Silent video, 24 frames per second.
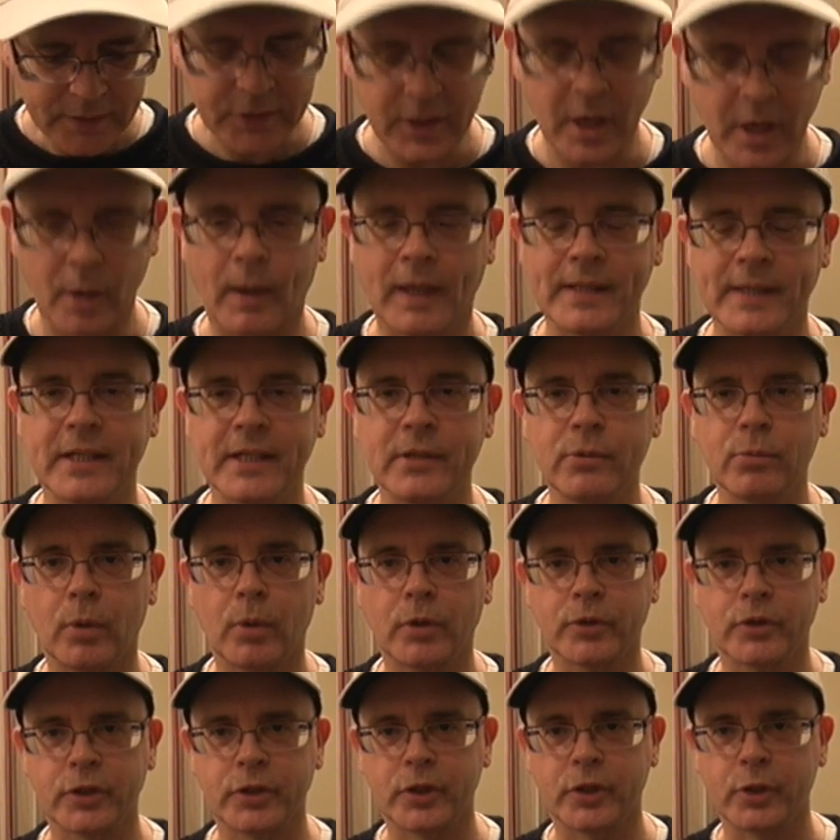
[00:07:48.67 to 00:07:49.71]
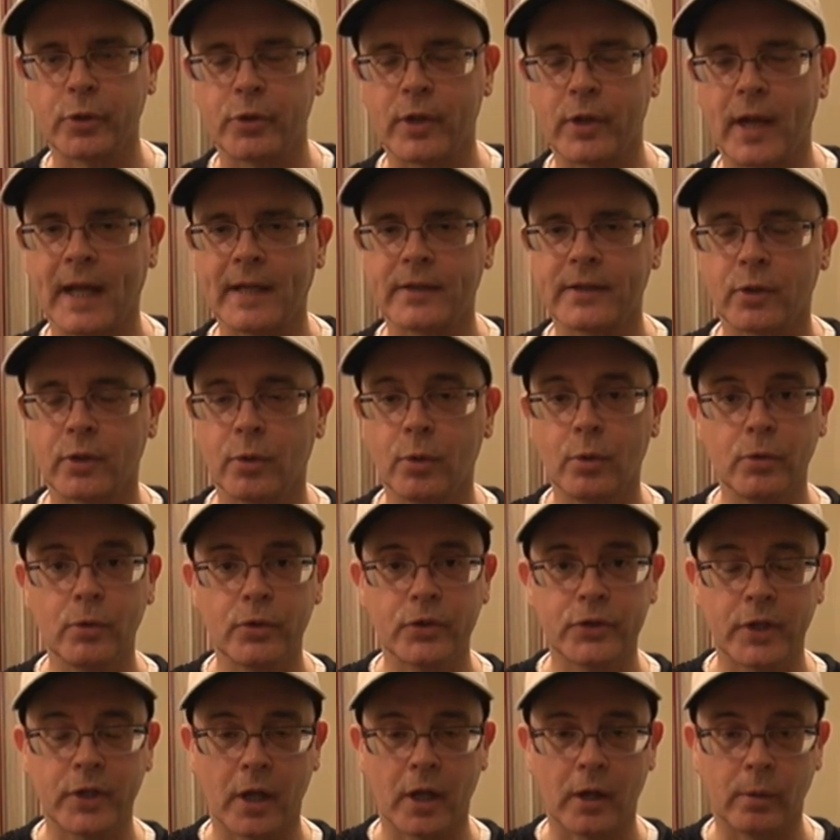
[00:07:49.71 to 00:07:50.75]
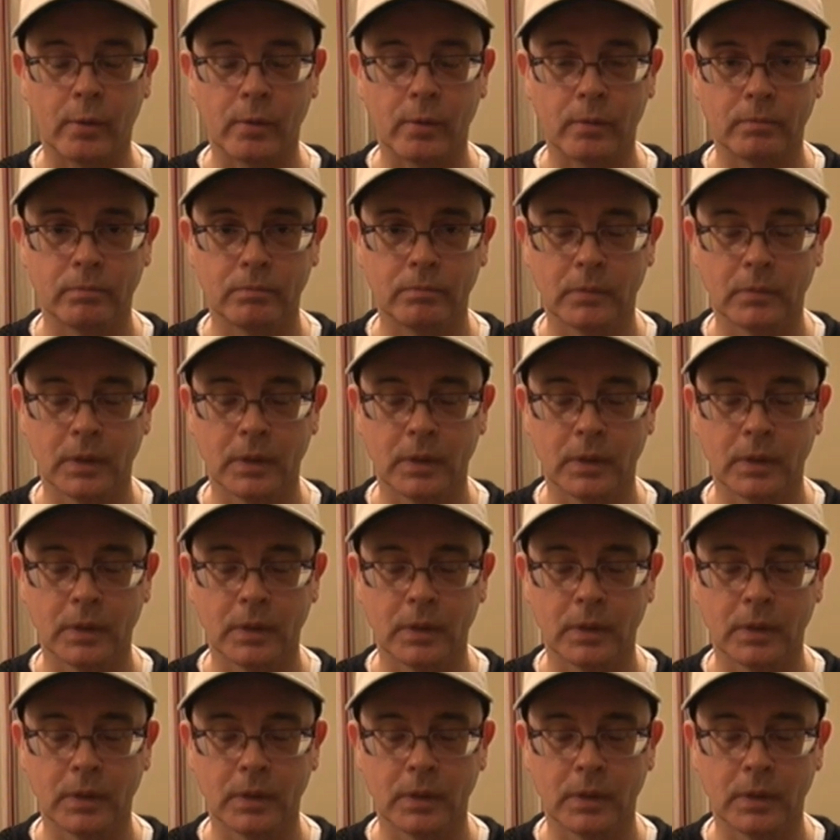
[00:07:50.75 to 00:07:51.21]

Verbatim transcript: So I didn't want to do that. Also,